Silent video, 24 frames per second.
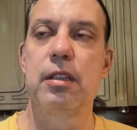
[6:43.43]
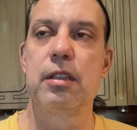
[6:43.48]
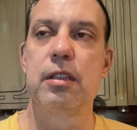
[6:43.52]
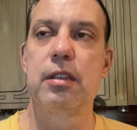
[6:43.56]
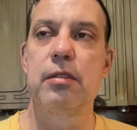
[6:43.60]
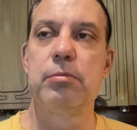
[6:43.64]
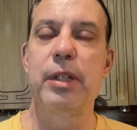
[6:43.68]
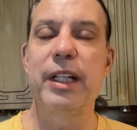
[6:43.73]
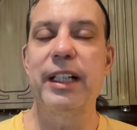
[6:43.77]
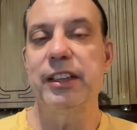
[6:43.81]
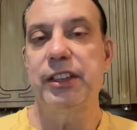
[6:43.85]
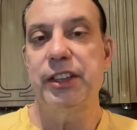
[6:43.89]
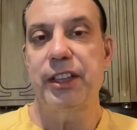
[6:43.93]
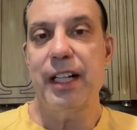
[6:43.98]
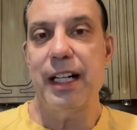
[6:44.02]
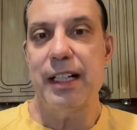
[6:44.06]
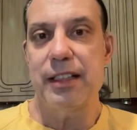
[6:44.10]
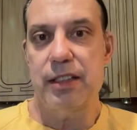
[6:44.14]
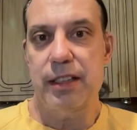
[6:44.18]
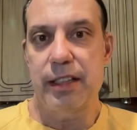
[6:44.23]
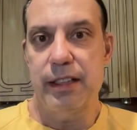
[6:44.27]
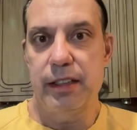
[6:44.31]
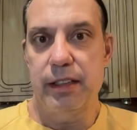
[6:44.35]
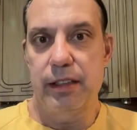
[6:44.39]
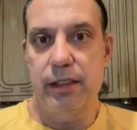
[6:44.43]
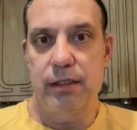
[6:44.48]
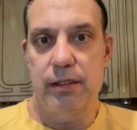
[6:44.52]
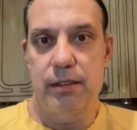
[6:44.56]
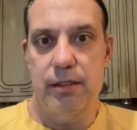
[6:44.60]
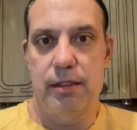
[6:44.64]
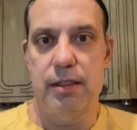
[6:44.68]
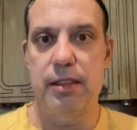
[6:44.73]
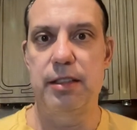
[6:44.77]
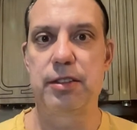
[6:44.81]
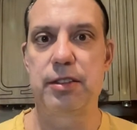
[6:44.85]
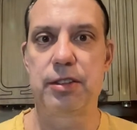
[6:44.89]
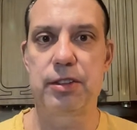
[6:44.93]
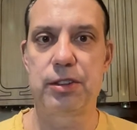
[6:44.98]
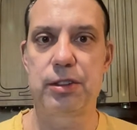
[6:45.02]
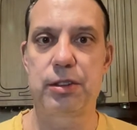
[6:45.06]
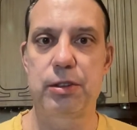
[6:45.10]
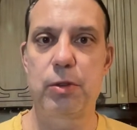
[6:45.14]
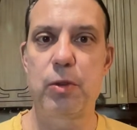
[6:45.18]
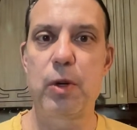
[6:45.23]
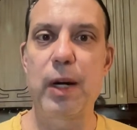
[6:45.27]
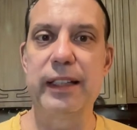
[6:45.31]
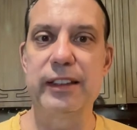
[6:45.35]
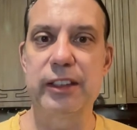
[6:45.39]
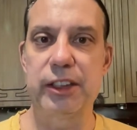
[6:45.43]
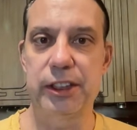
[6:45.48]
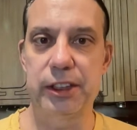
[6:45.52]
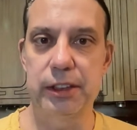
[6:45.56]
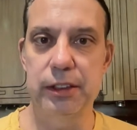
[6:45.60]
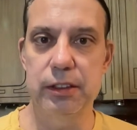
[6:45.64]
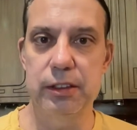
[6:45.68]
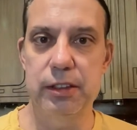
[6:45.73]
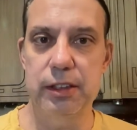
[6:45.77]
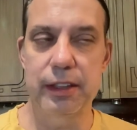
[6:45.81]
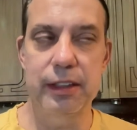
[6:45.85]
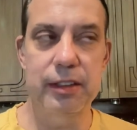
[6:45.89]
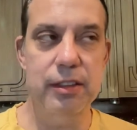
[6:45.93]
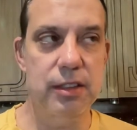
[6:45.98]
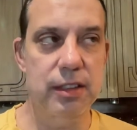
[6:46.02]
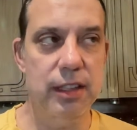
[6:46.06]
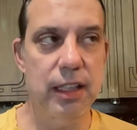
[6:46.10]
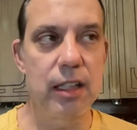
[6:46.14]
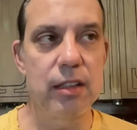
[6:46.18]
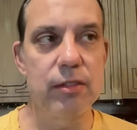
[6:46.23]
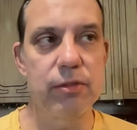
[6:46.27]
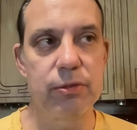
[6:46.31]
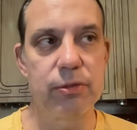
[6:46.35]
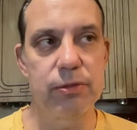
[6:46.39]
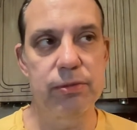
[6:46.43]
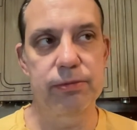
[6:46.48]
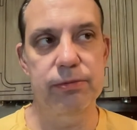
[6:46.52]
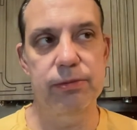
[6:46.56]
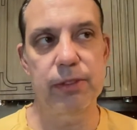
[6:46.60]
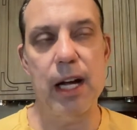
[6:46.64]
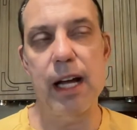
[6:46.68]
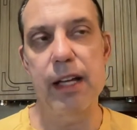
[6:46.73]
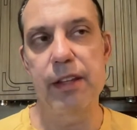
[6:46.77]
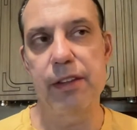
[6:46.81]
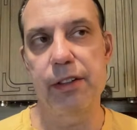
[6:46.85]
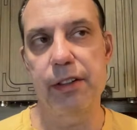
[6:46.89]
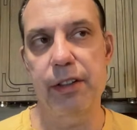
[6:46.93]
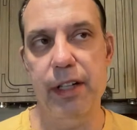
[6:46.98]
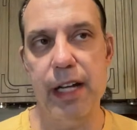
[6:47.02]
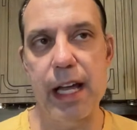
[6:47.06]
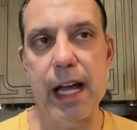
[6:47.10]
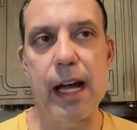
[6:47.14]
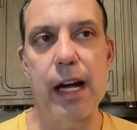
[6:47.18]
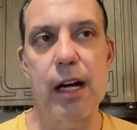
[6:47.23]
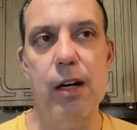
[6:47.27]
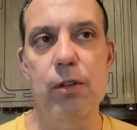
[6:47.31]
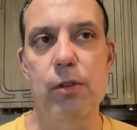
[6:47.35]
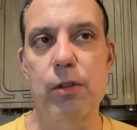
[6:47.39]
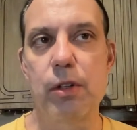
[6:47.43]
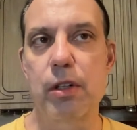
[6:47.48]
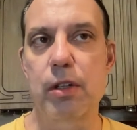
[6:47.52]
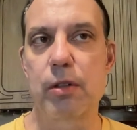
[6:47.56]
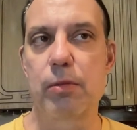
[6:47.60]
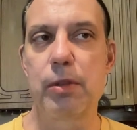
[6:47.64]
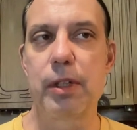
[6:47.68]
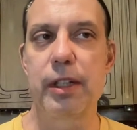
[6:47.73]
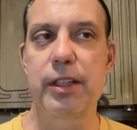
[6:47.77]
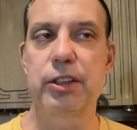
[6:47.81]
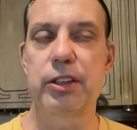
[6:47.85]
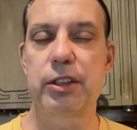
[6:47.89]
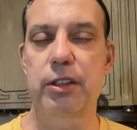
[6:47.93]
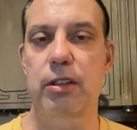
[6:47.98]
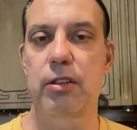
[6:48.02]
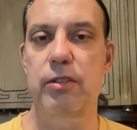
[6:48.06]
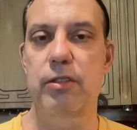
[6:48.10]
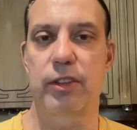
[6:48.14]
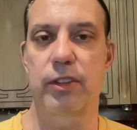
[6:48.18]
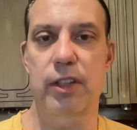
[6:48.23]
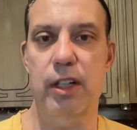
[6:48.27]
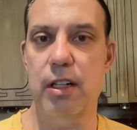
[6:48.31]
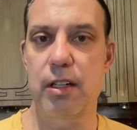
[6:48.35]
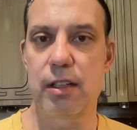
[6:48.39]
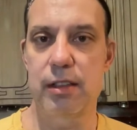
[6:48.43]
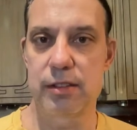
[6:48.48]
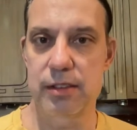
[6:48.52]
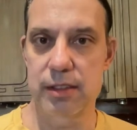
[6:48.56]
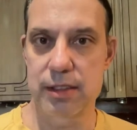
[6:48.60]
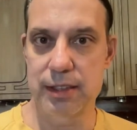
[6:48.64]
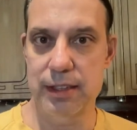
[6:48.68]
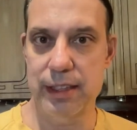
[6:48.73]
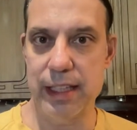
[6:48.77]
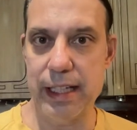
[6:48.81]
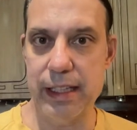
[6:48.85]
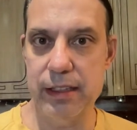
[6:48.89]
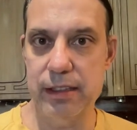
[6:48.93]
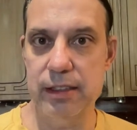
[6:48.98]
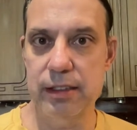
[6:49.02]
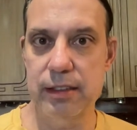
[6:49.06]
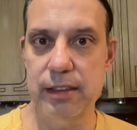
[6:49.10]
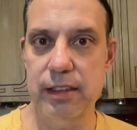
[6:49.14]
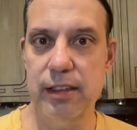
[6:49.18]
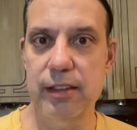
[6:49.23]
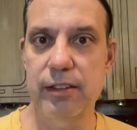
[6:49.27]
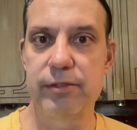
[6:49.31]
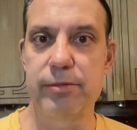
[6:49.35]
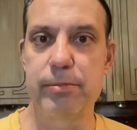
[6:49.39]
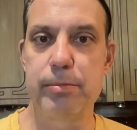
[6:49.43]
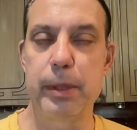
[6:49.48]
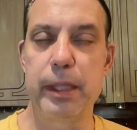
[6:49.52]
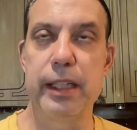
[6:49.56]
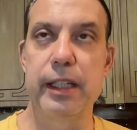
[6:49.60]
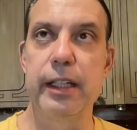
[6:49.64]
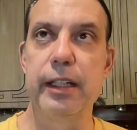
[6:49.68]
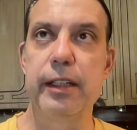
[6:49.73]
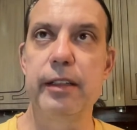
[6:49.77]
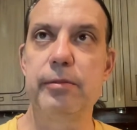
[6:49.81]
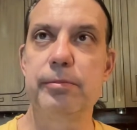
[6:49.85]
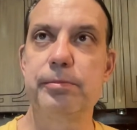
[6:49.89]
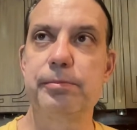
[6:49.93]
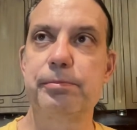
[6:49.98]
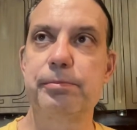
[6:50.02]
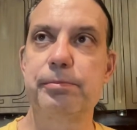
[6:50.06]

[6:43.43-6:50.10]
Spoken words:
But as you're asking this question to yourself, either now or what is your overall state of being,